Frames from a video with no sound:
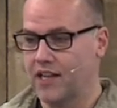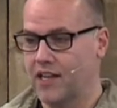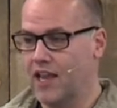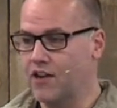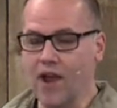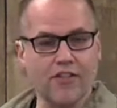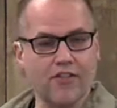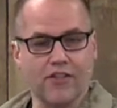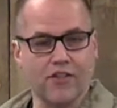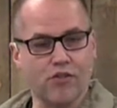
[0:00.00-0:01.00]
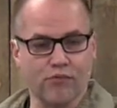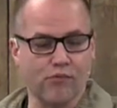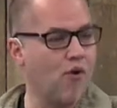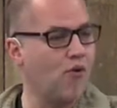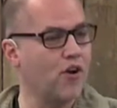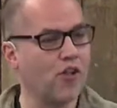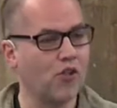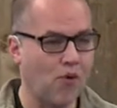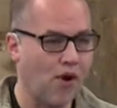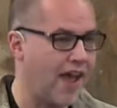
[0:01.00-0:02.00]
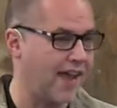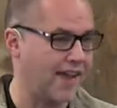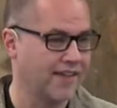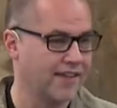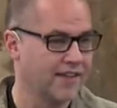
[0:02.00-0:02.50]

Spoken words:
And rather than throw it all away,